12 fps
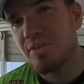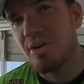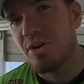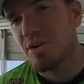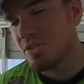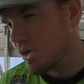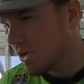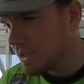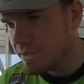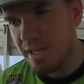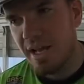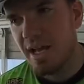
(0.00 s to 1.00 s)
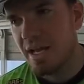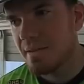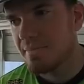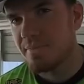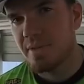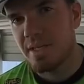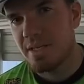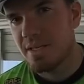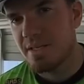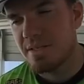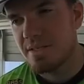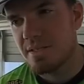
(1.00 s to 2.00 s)
frogs all time
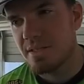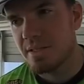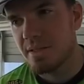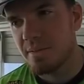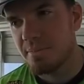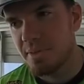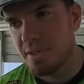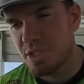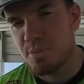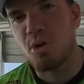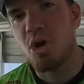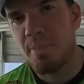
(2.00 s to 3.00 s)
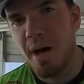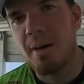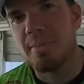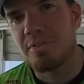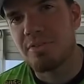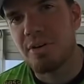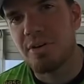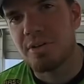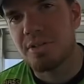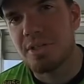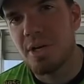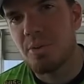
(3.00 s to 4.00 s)
is the spro popping frog.
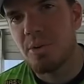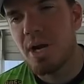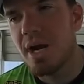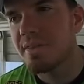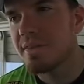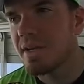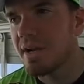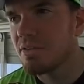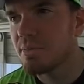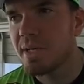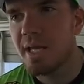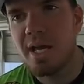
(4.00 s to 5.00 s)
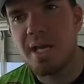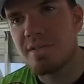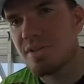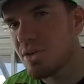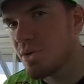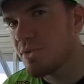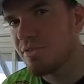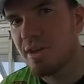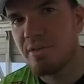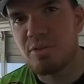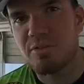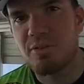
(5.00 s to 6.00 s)
You know, we're out there, everybody has their own
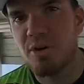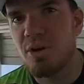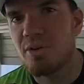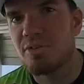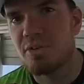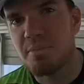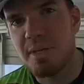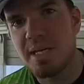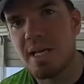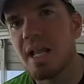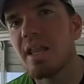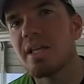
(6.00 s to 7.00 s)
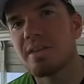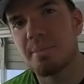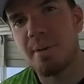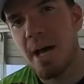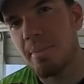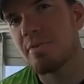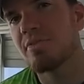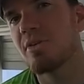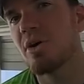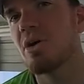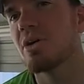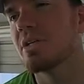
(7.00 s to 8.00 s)
favorite frog. For me, I like the popping
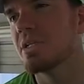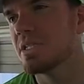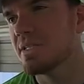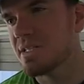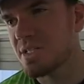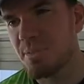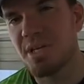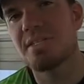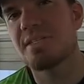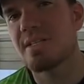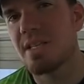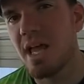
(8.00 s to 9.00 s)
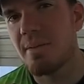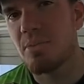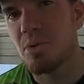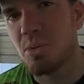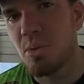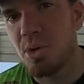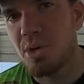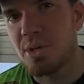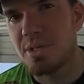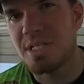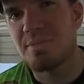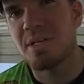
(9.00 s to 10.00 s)
frog. It displaces a lot more
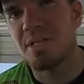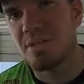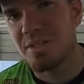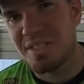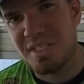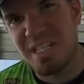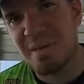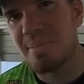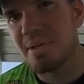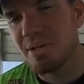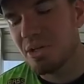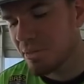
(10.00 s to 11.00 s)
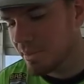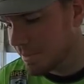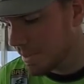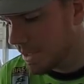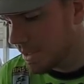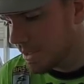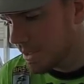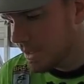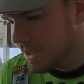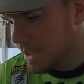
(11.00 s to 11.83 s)
water. It seems like you can skip it a little bit better,